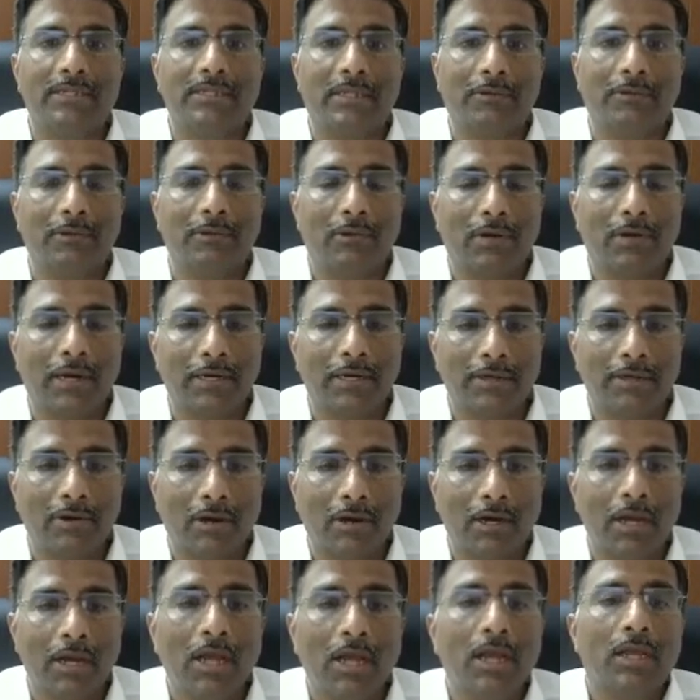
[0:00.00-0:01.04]
they will look at
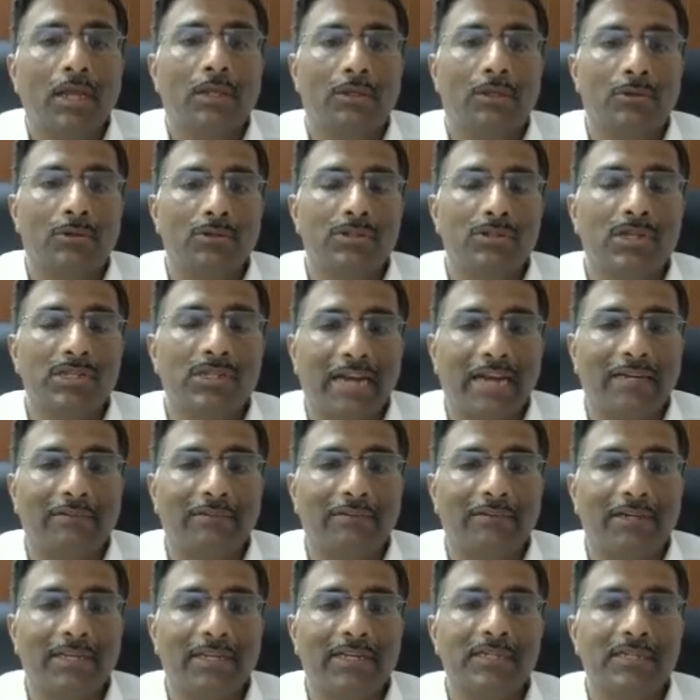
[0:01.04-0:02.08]
your users
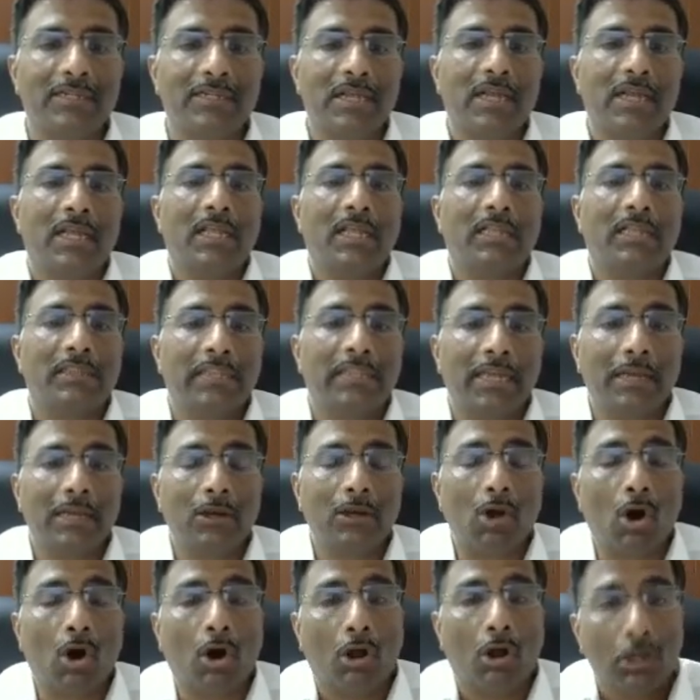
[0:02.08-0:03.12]
activities.
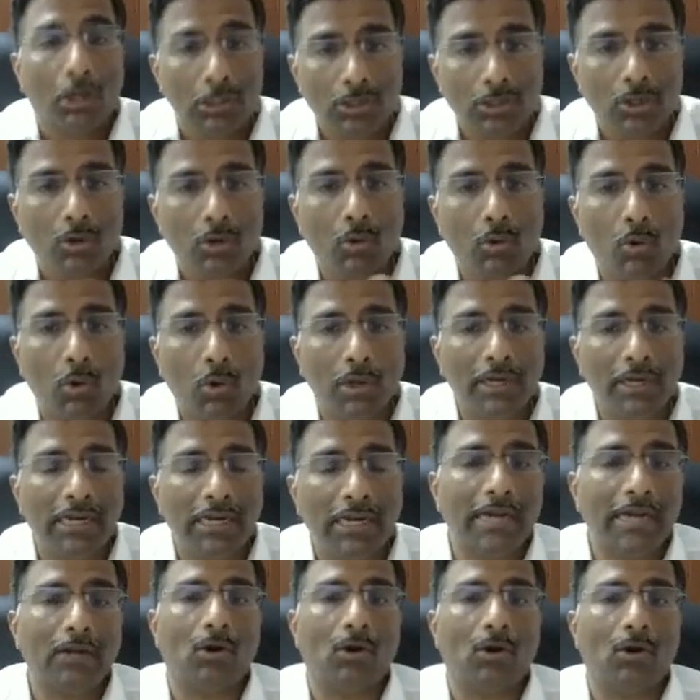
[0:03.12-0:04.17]
They'll also
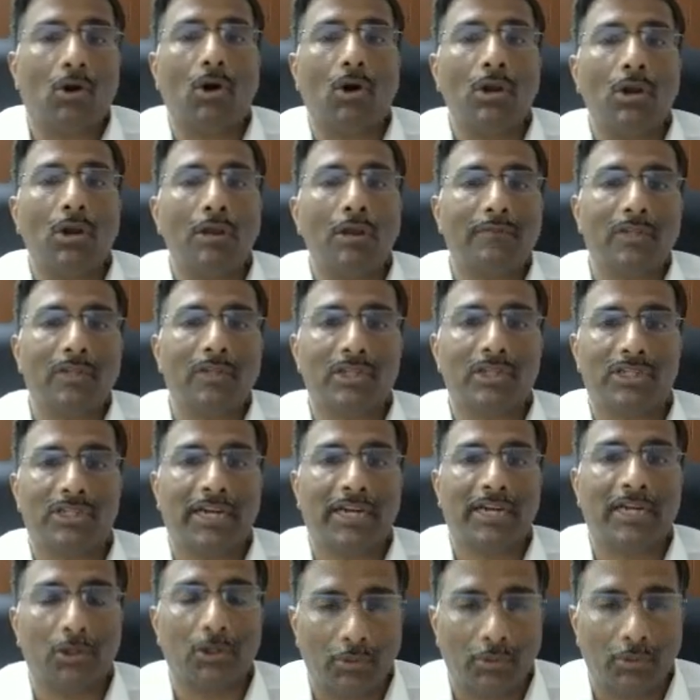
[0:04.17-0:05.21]
correlate all of this
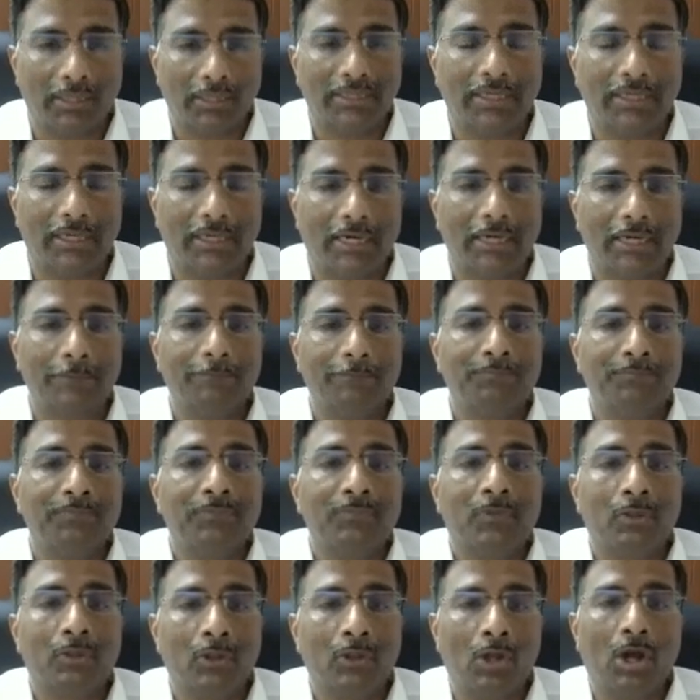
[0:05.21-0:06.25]
data together,
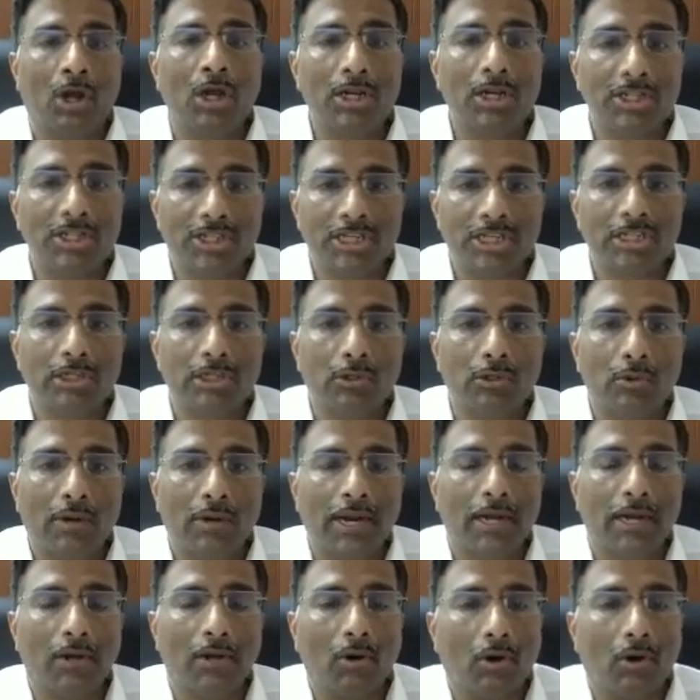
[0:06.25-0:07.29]
not just look
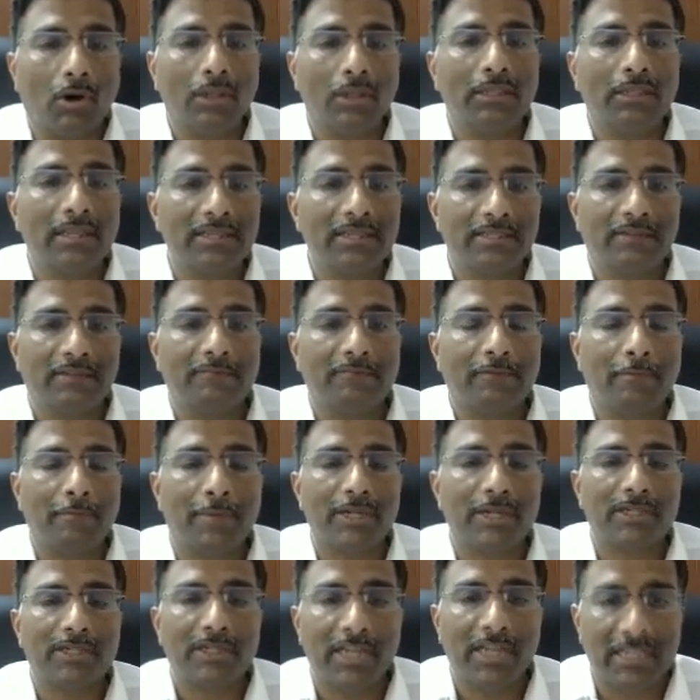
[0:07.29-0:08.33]
at all these
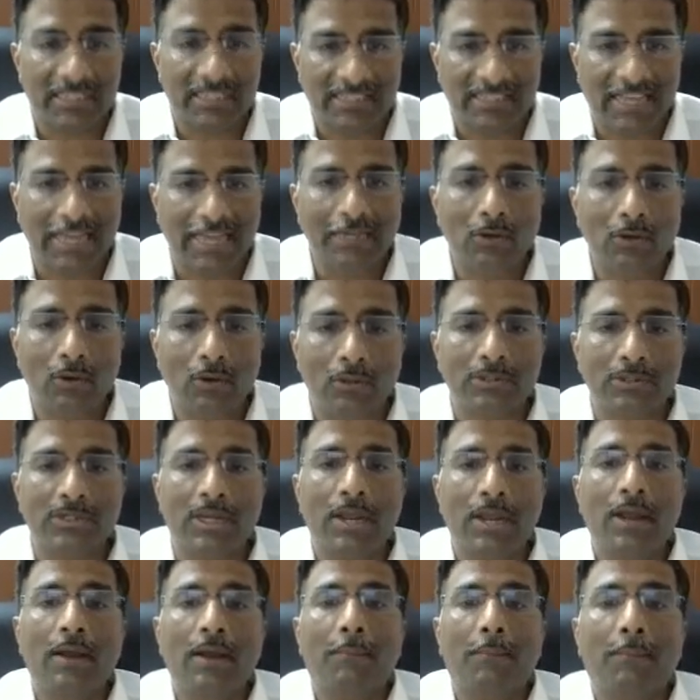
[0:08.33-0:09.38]
information in silos,
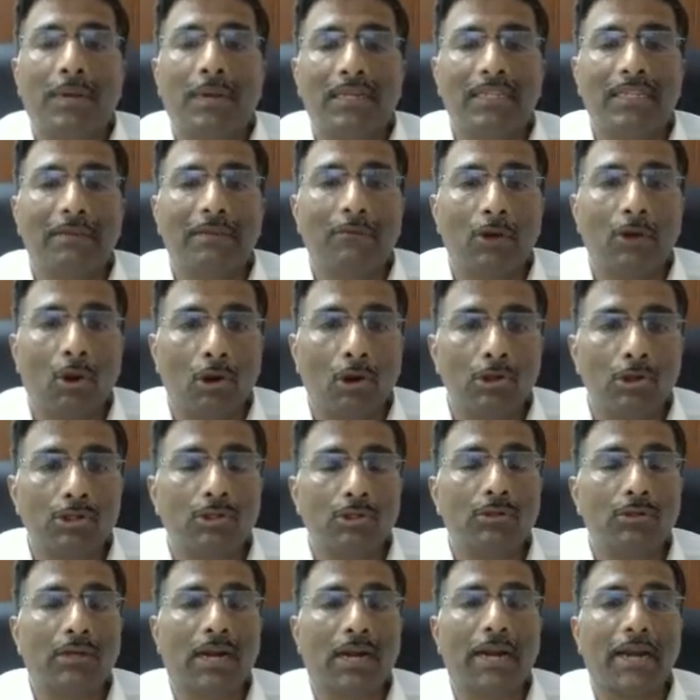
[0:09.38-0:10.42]
but they will
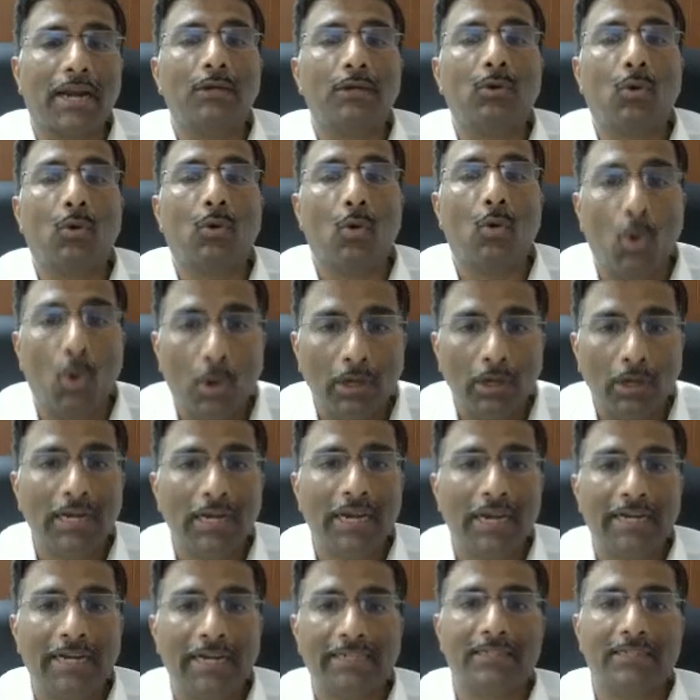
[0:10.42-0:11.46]
also try to
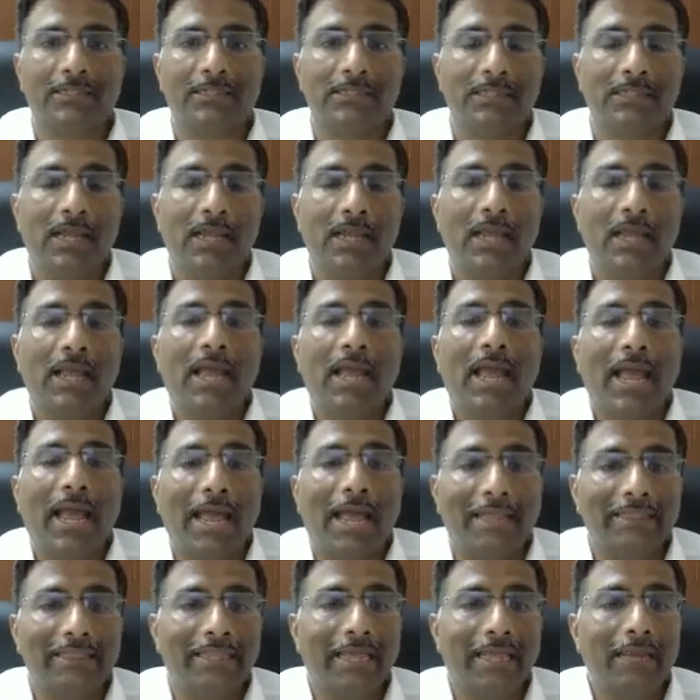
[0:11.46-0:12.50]
correlate this
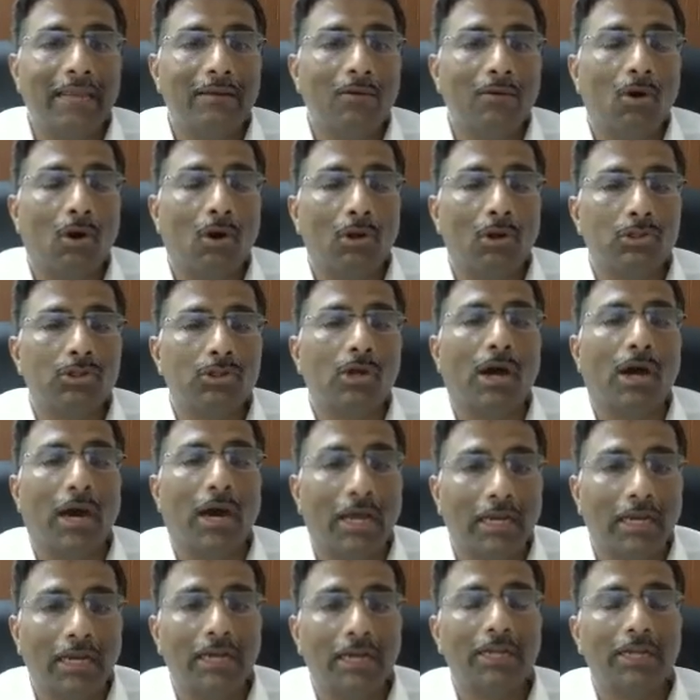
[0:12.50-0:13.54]
and then also
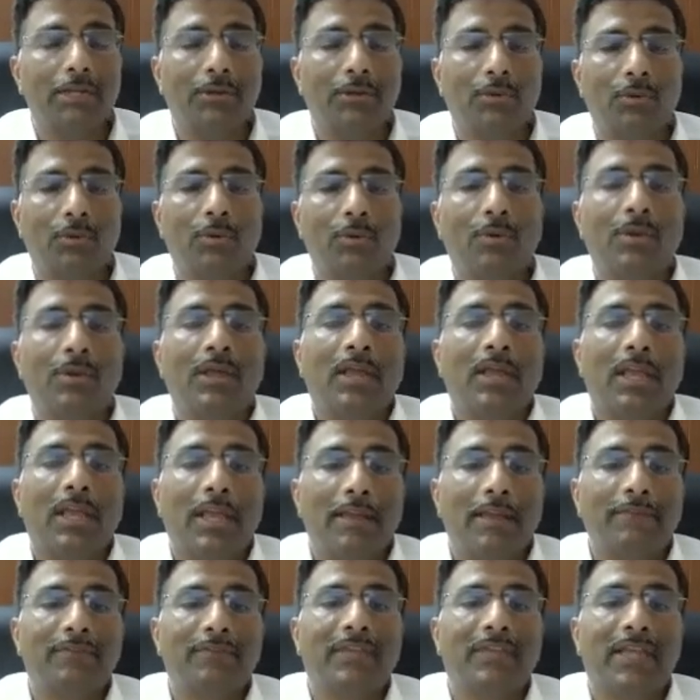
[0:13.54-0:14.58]
alert you
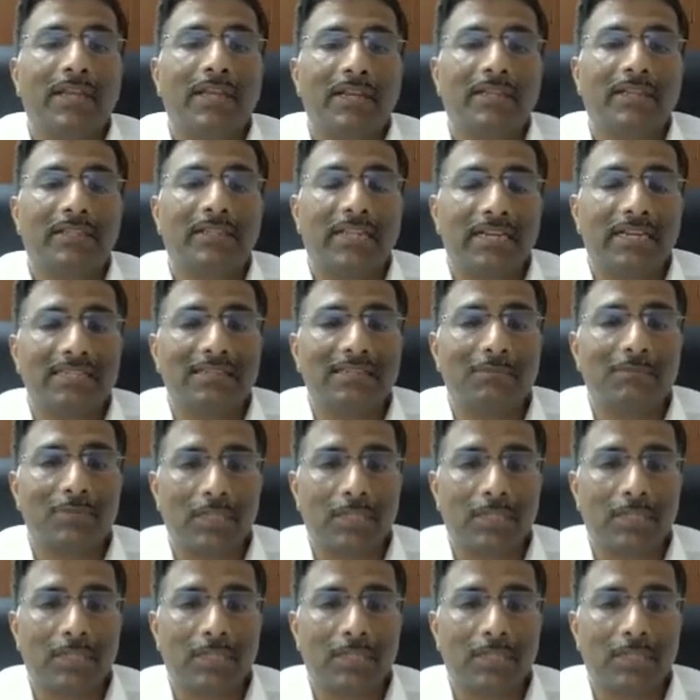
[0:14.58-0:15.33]
if there is some